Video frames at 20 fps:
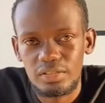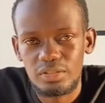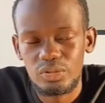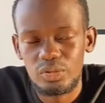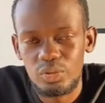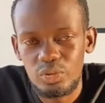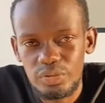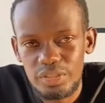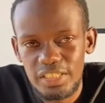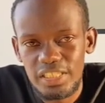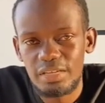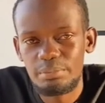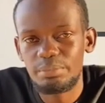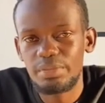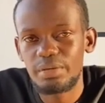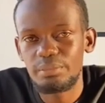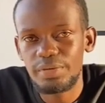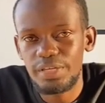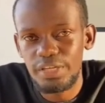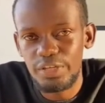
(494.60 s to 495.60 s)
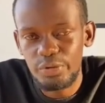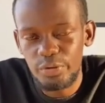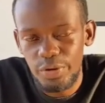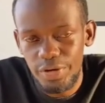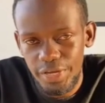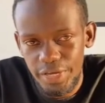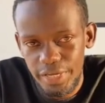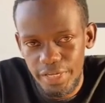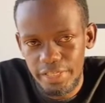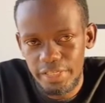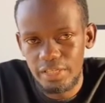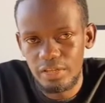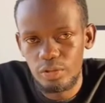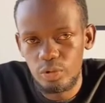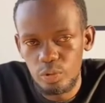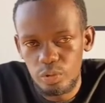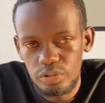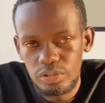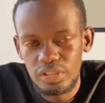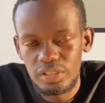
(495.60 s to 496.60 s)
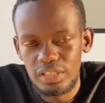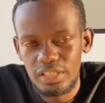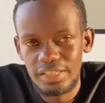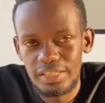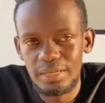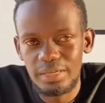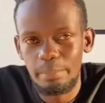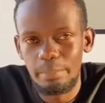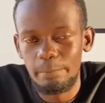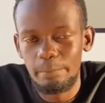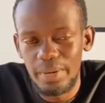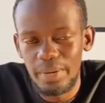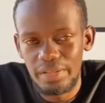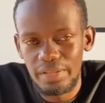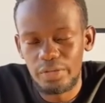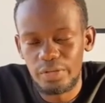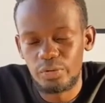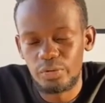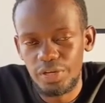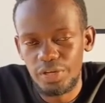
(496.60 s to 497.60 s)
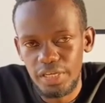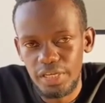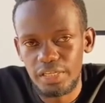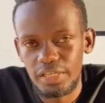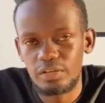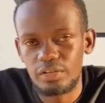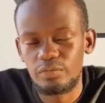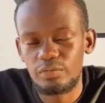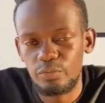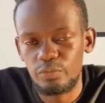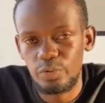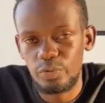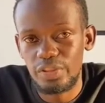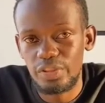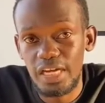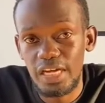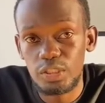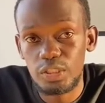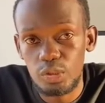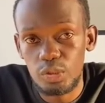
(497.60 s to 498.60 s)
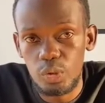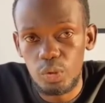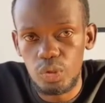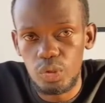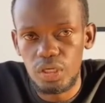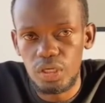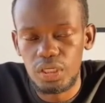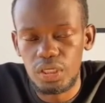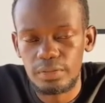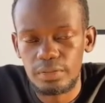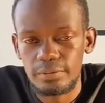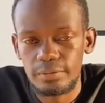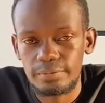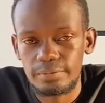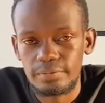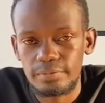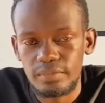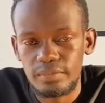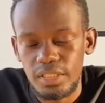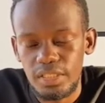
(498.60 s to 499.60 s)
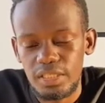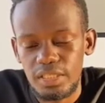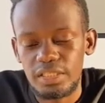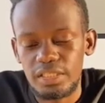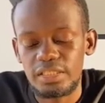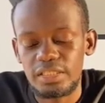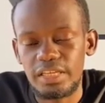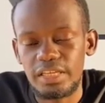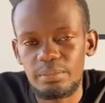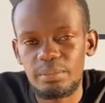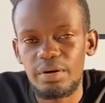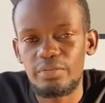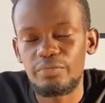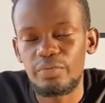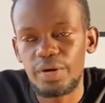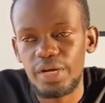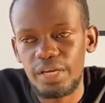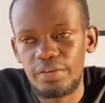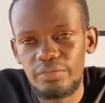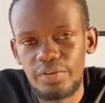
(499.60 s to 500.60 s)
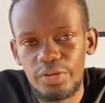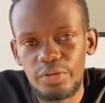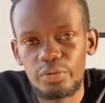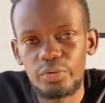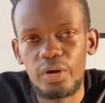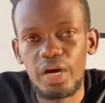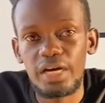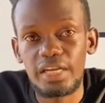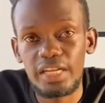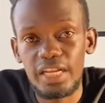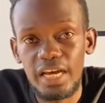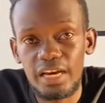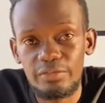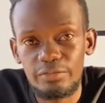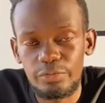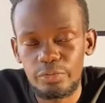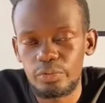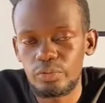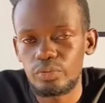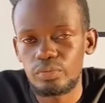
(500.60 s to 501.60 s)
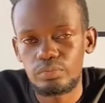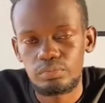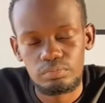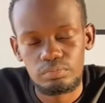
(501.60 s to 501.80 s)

Don't keep them in your head. Don't let them bother your head for that long. Tell them, I've forgiven you, I love you.